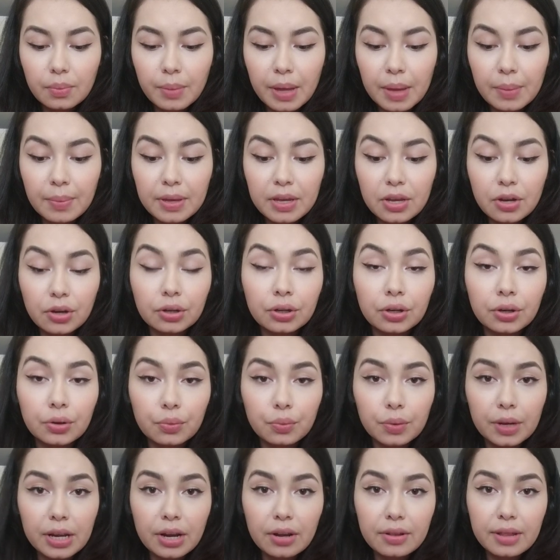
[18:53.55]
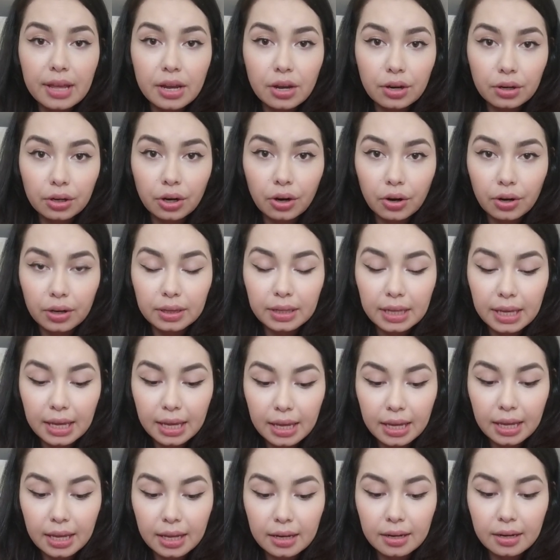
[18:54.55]
maybe your career that you're
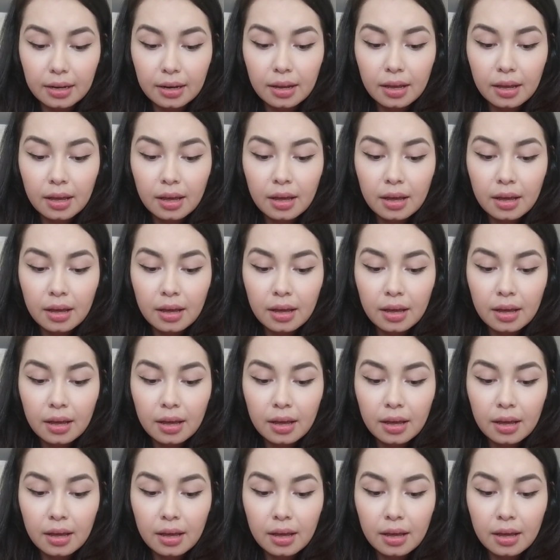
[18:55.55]
currently in,